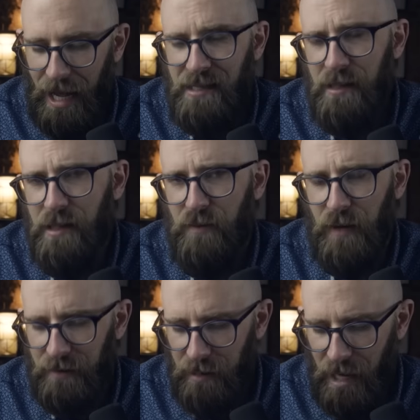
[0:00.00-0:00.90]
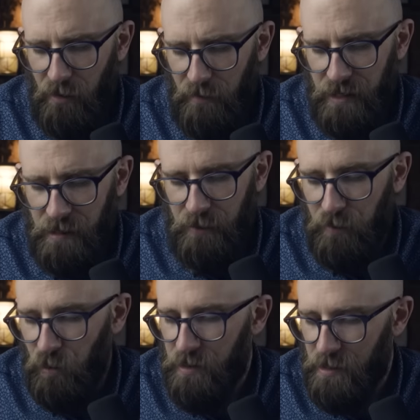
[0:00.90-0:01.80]
Add to this the fact that Karen visited
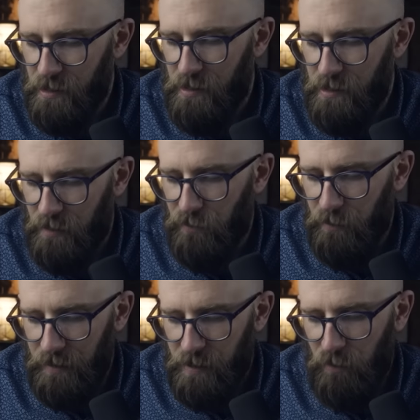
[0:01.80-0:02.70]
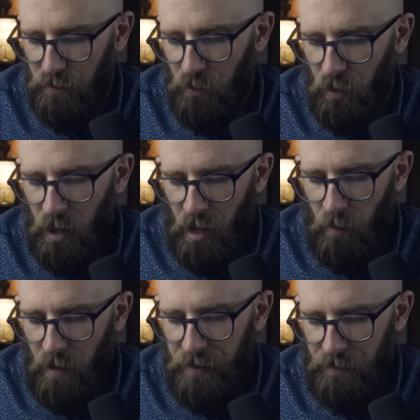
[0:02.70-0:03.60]
Paul's sister several months before
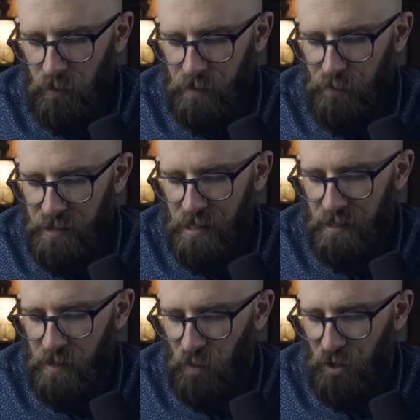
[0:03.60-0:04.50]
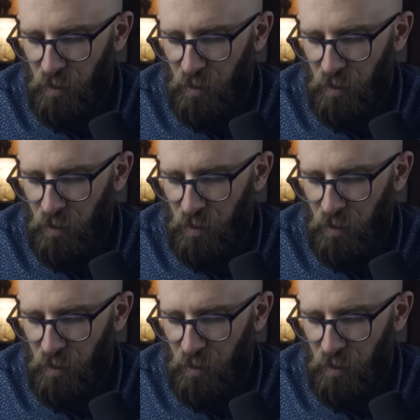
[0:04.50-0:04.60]
while the divorce proceedings were